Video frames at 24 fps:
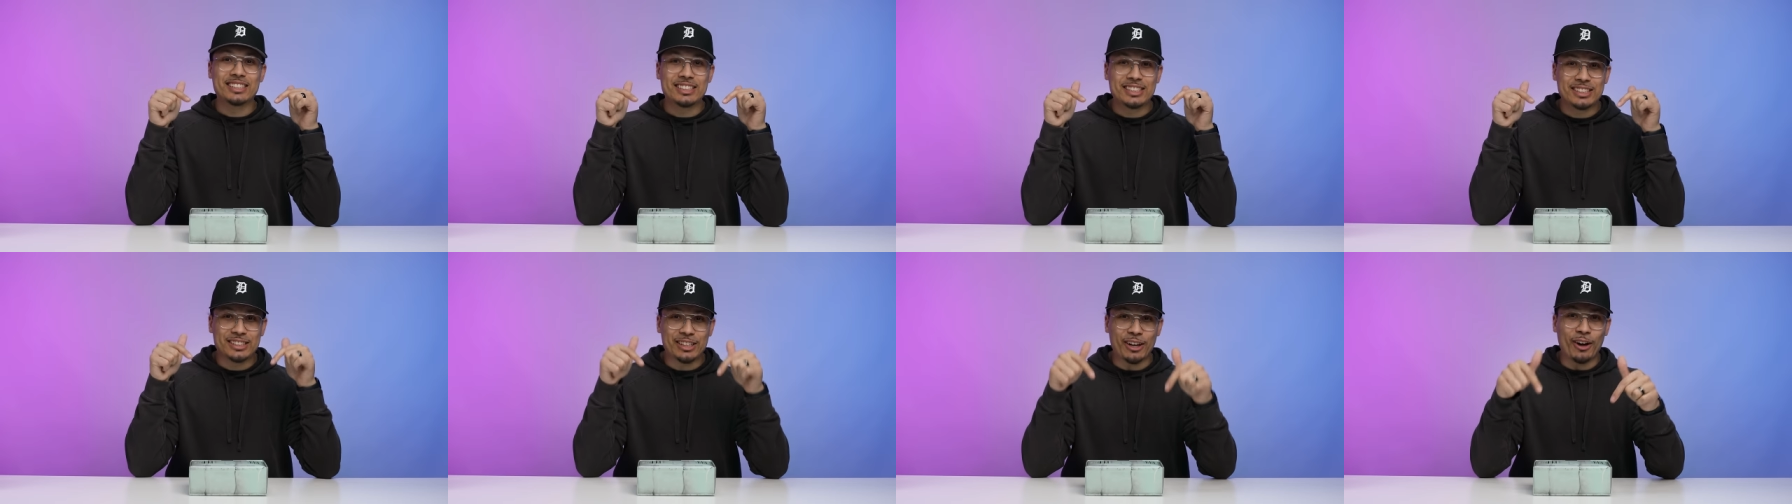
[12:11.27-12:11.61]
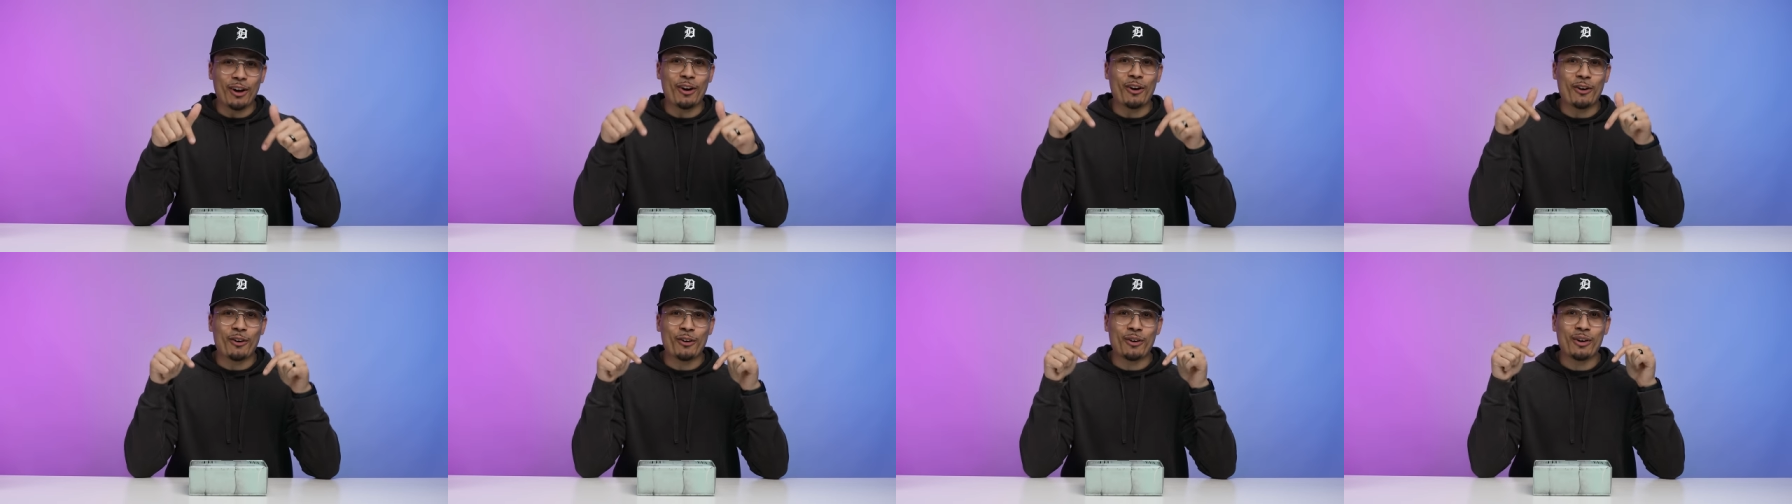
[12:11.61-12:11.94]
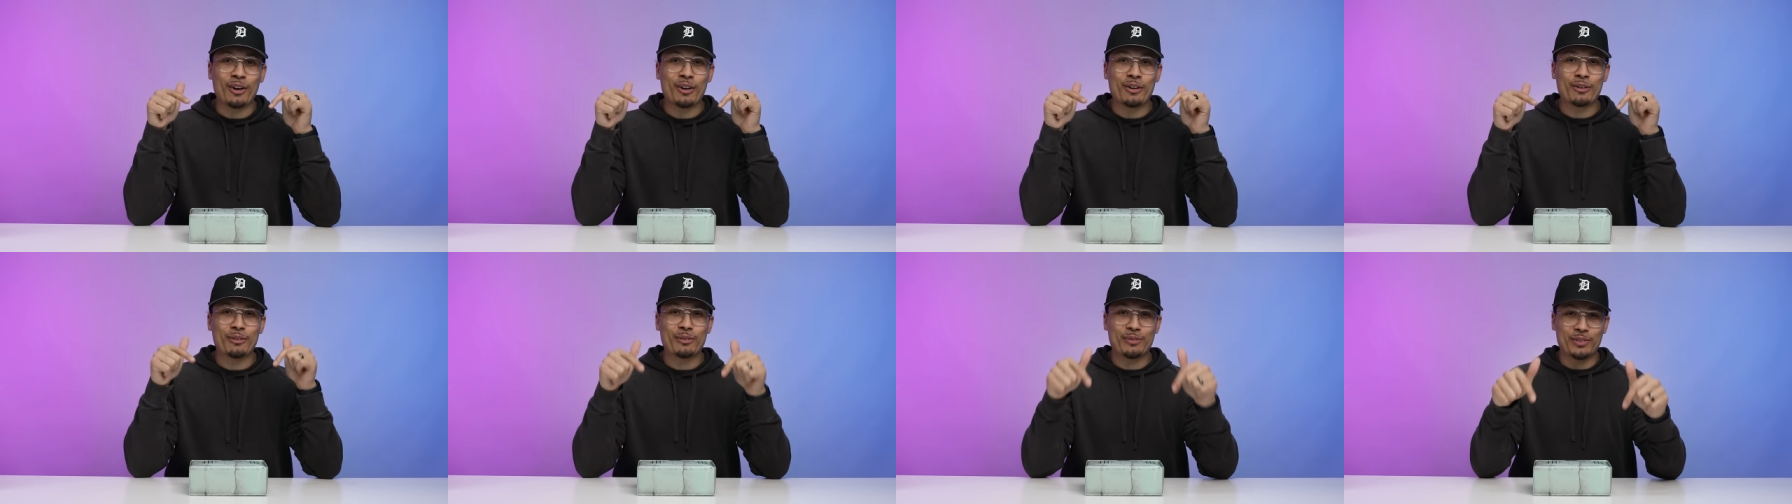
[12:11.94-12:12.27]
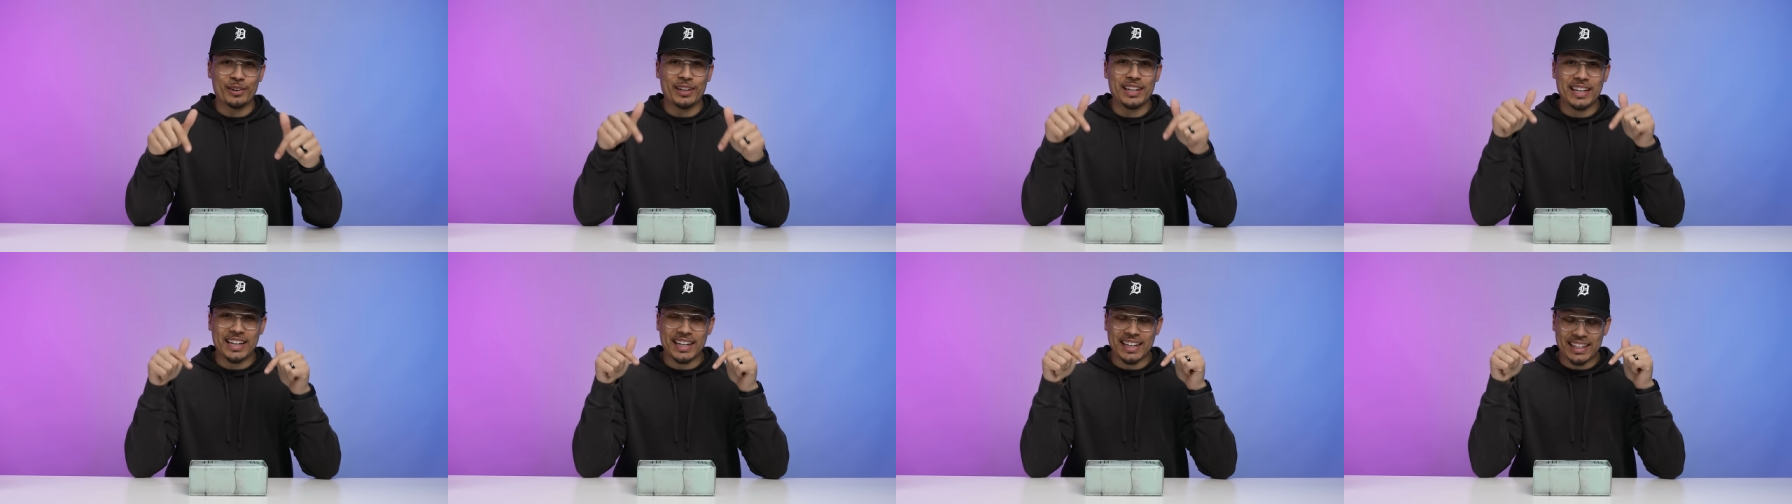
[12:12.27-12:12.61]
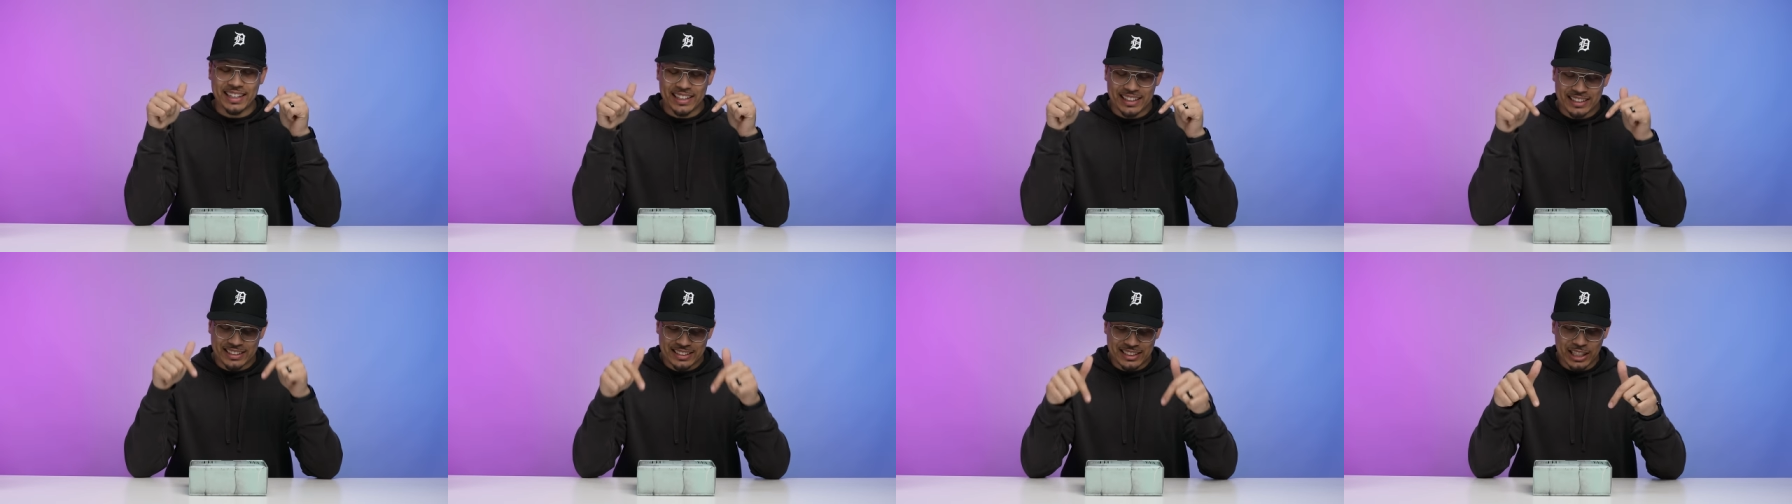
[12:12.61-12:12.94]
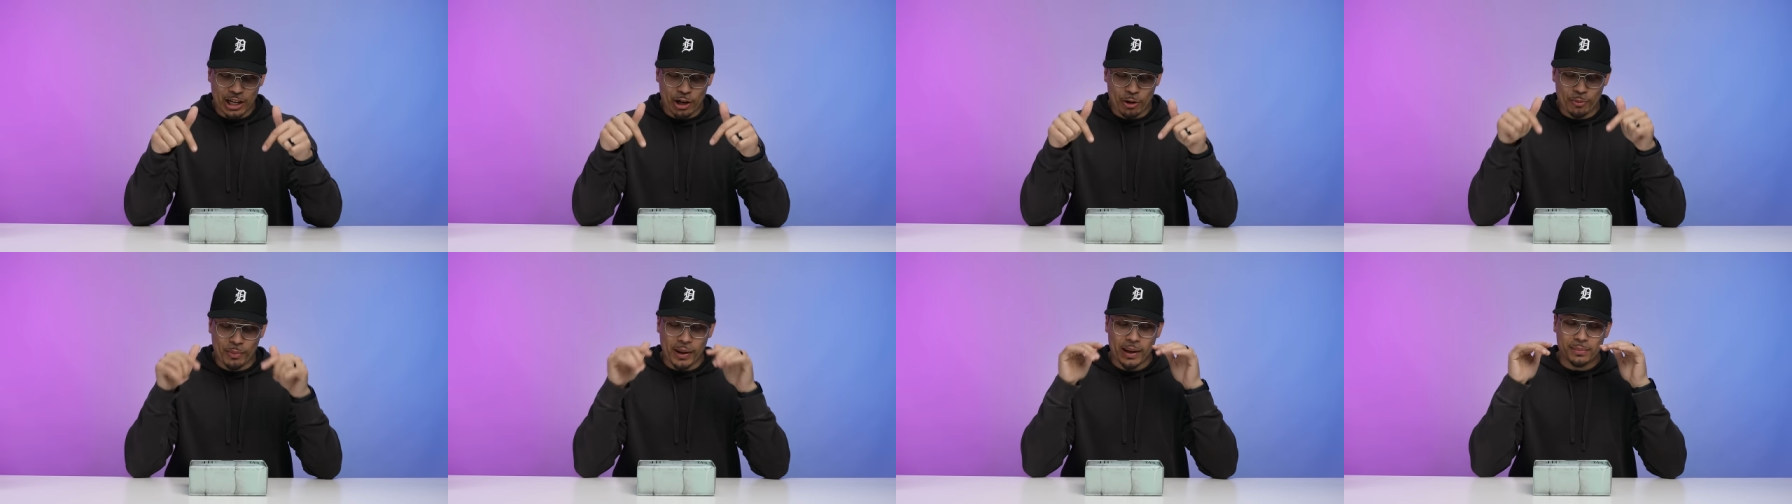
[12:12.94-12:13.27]
so freaking
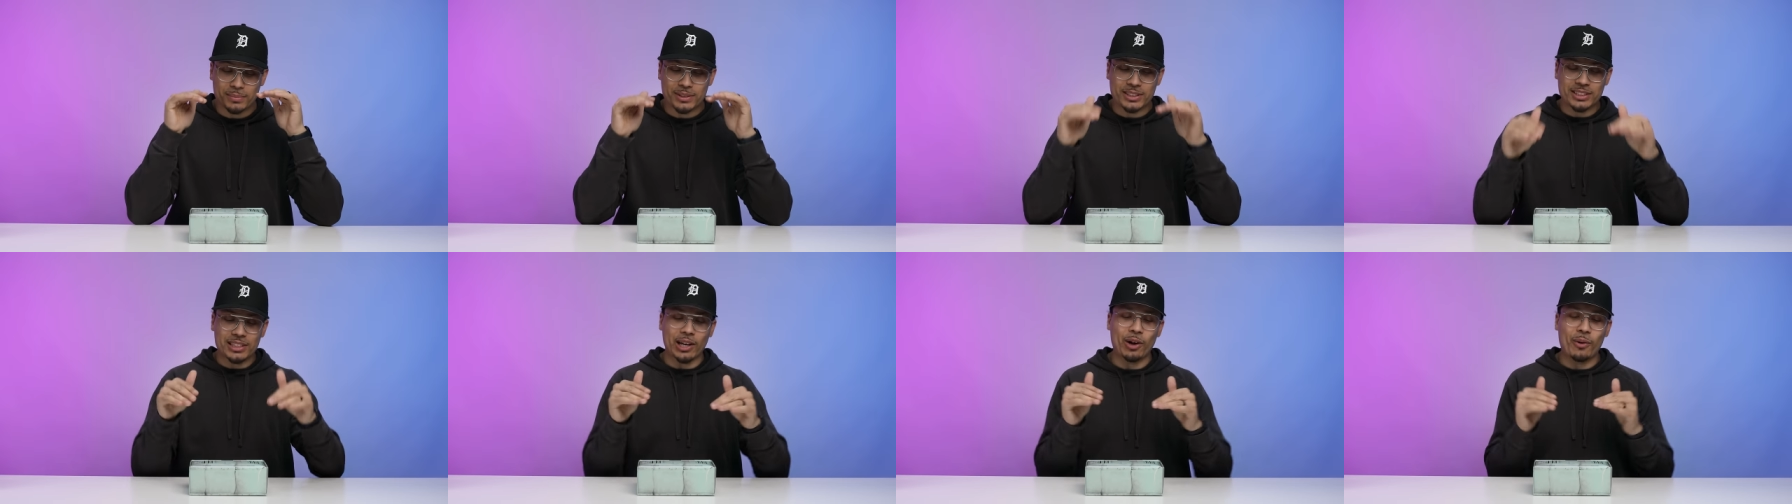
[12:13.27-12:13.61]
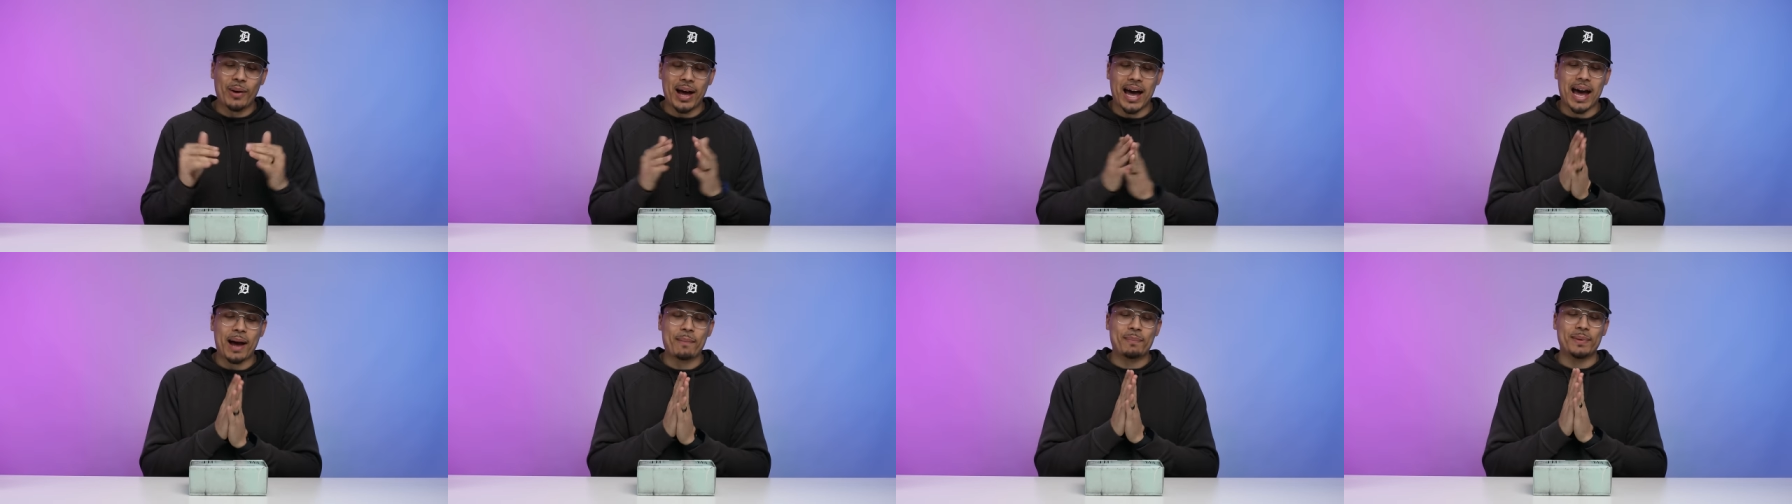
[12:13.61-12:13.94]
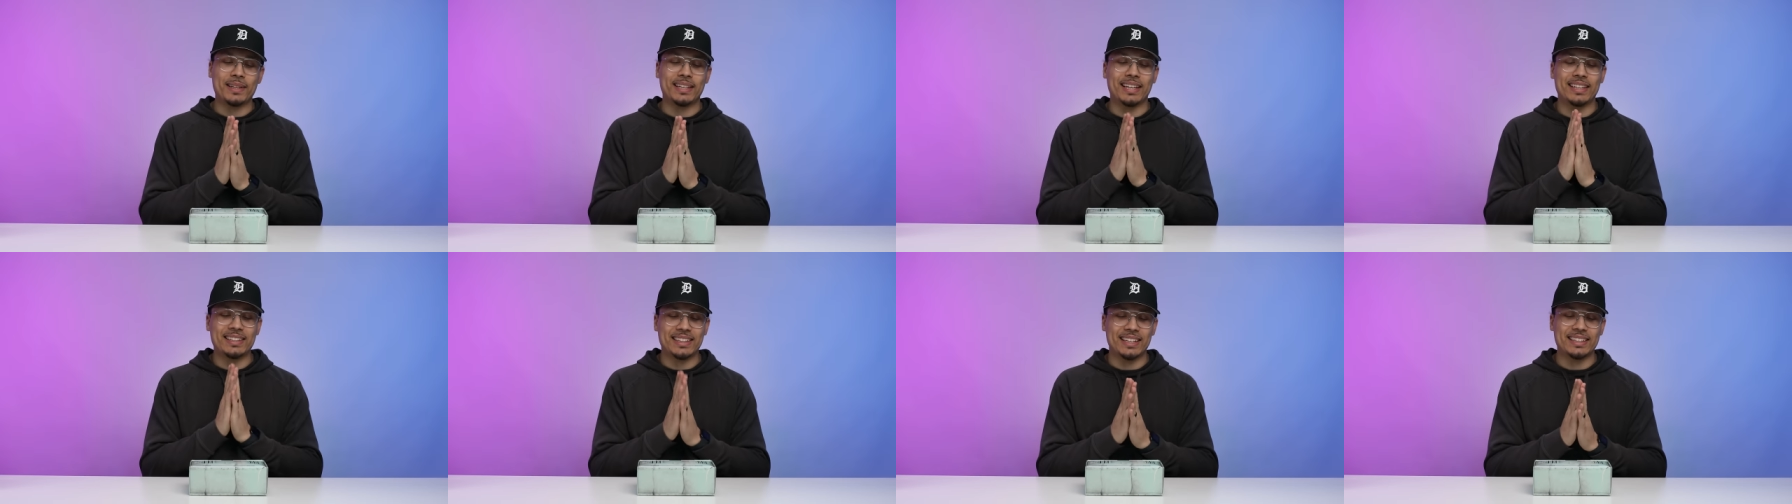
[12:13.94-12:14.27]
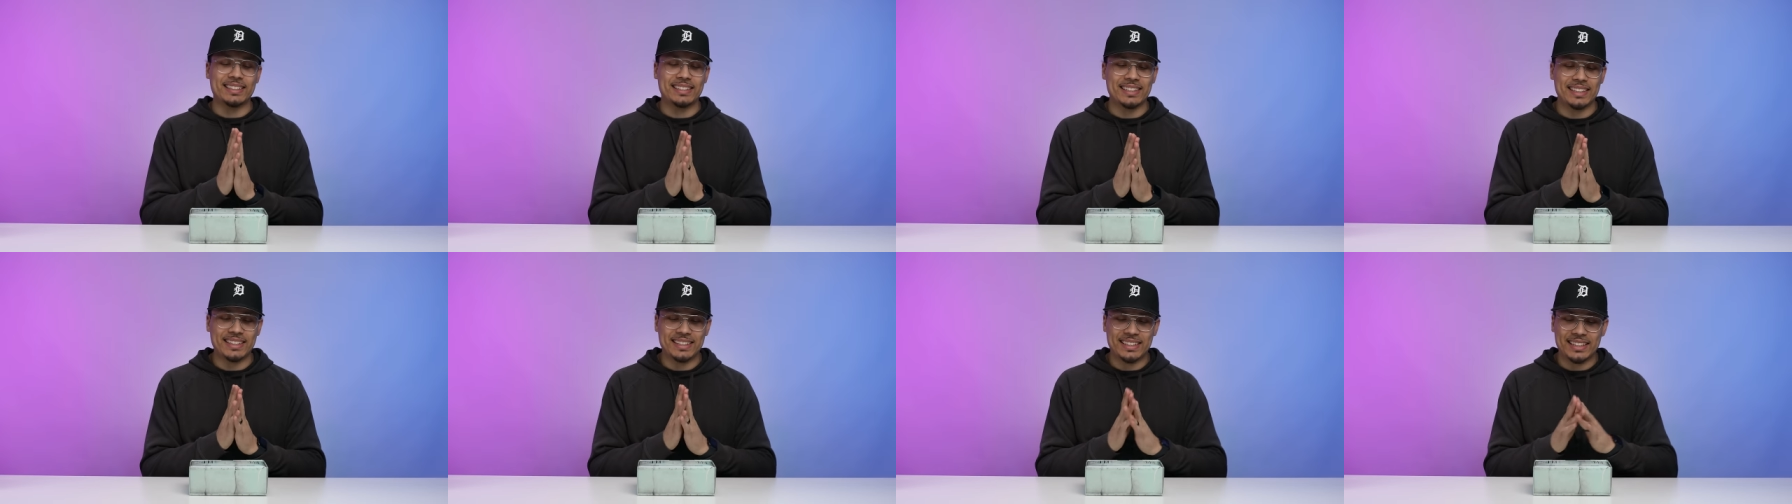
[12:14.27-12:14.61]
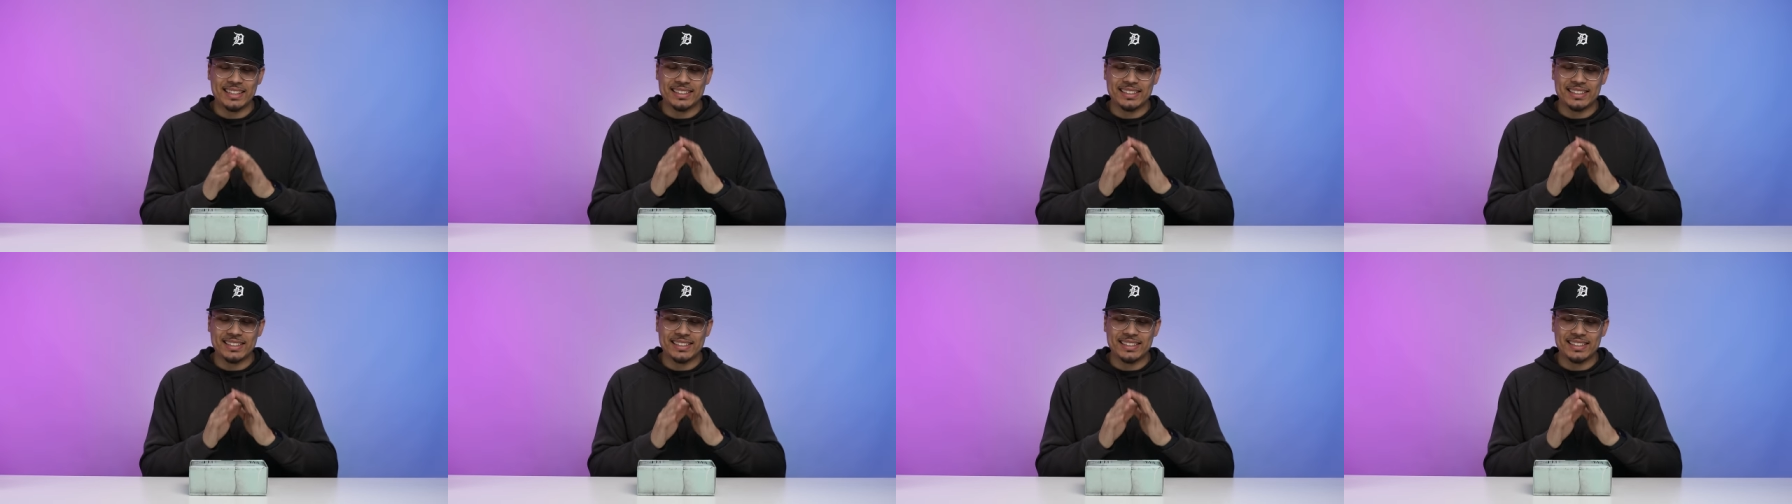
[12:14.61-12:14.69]
dope. I'm so happy that they did